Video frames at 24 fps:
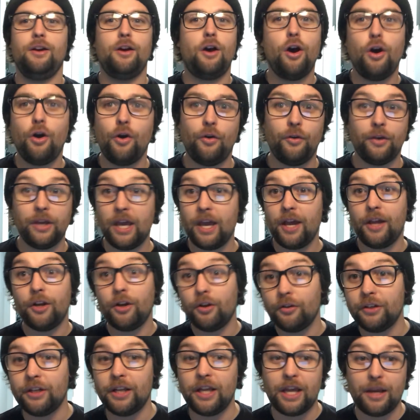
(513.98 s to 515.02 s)
oh yeah, you
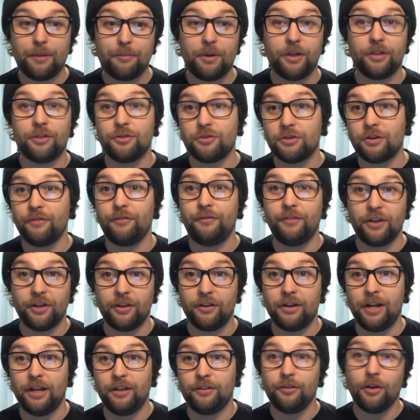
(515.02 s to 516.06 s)
don't need a handbrake to drift
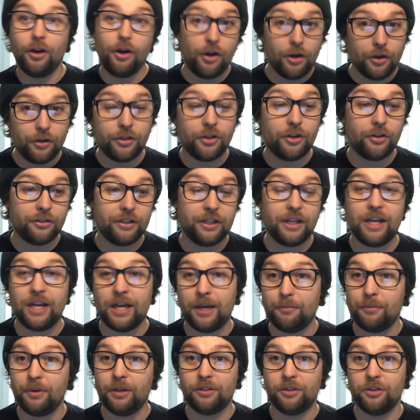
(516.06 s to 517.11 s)
figure eights. Oh, you don't need a
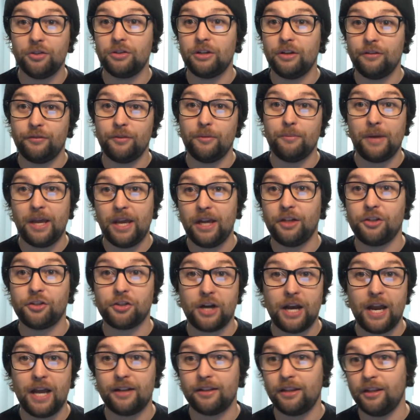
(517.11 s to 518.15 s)
handbrake to drift a bank
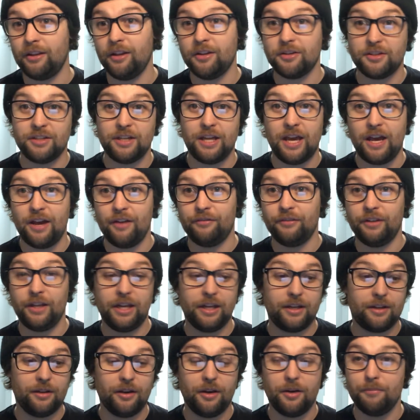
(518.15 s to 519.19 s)
track that doesn't have,
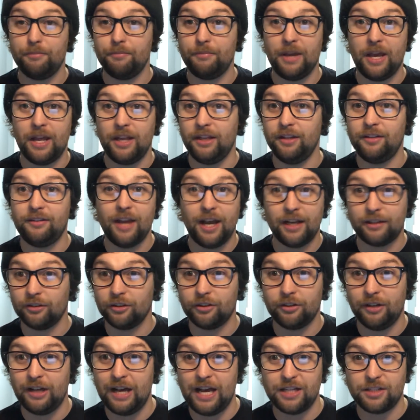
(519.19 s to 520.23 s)
like, any
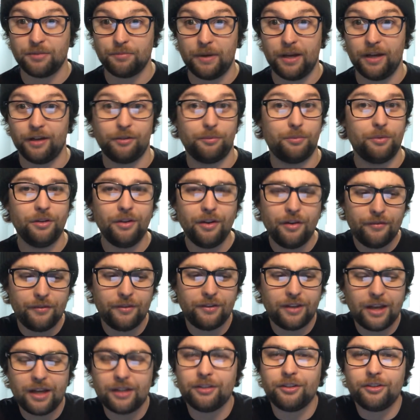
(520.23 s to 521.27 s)
technical aspects. But if you have a
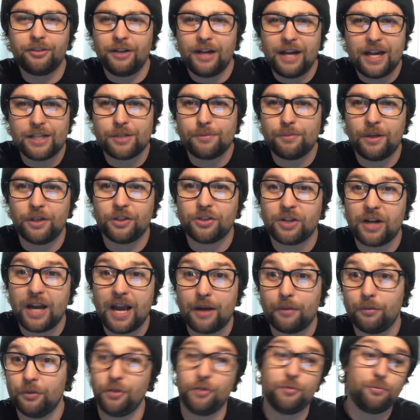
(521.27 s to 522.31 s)
technical aspect
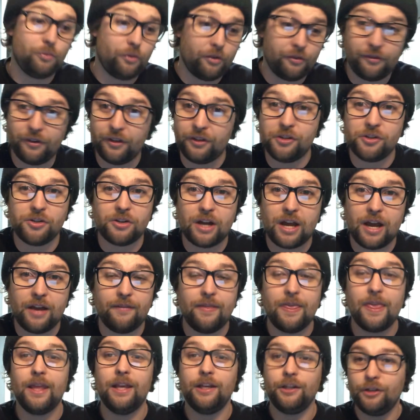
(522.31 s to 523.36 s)
track, which is more fun to
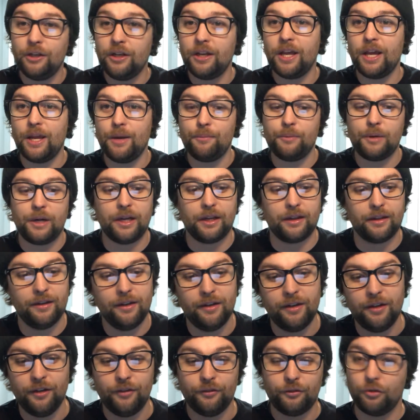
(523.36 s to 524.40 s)
drive, you need a handbrake.
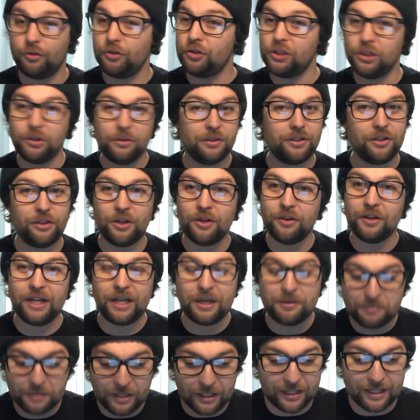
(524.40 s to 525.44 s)
So chill with the no
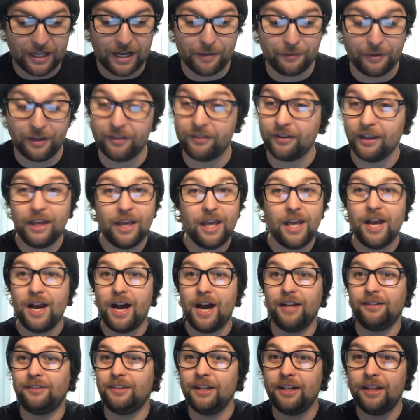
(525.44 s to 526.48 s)
handbrake comments.
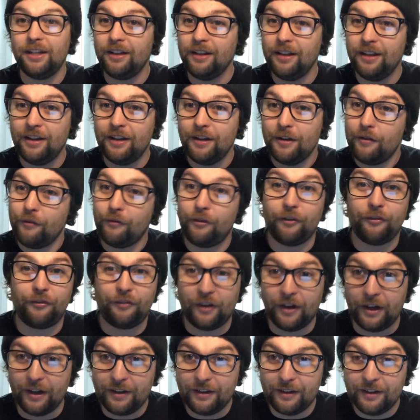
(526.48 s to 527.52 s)
I did it for
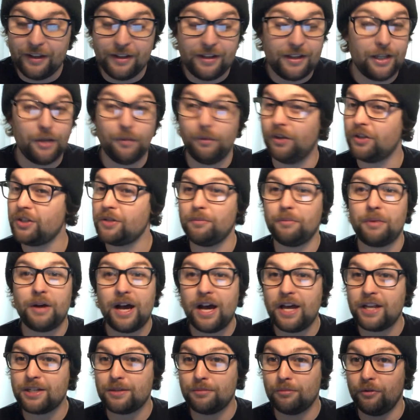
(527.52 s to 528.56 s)
fun. It wasn't
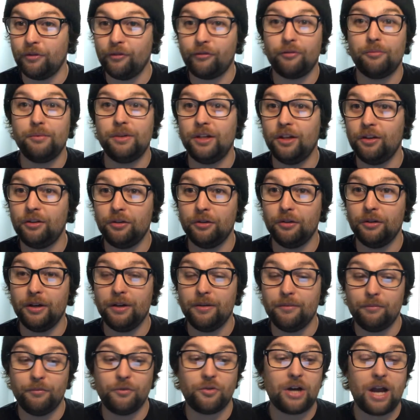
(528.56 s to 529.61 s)
possible for me to do
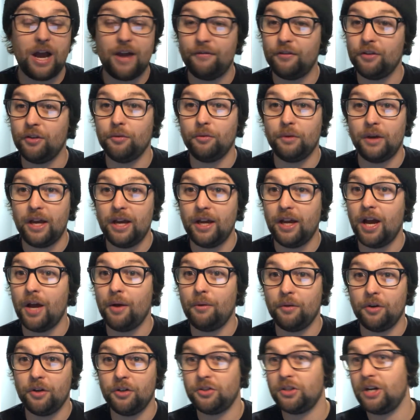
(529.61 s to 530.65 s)
it driving the way I
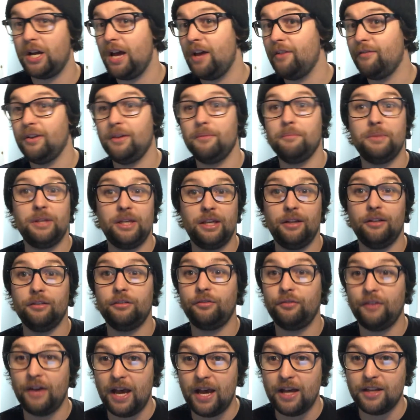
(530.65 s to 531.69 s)
want to drive and being as
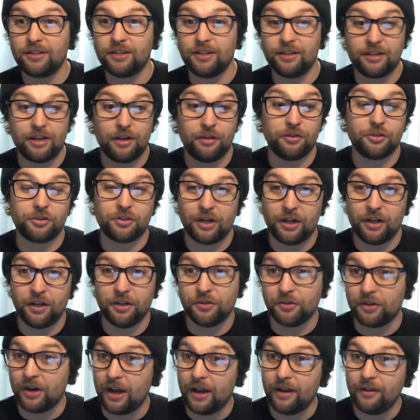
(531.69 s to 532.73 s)
fast as I was trying to
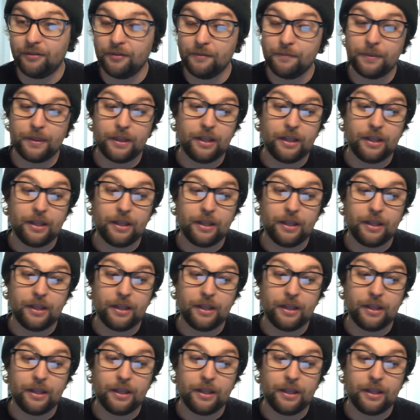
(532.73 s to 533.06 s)
drive.